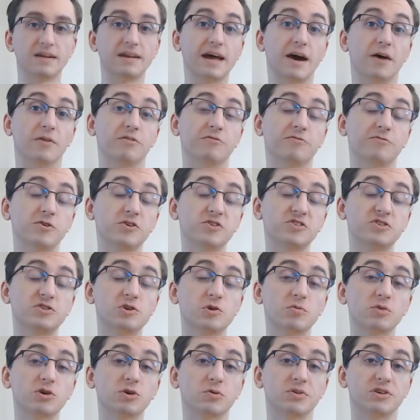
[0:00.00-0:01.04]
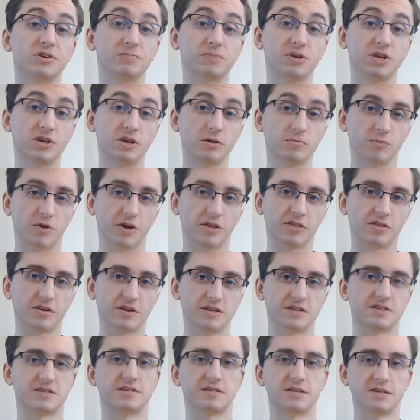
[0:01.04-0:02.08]
Now, the first note we're going to begin with
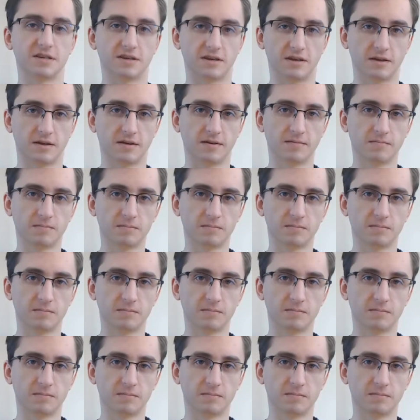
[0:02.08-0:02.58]
is C.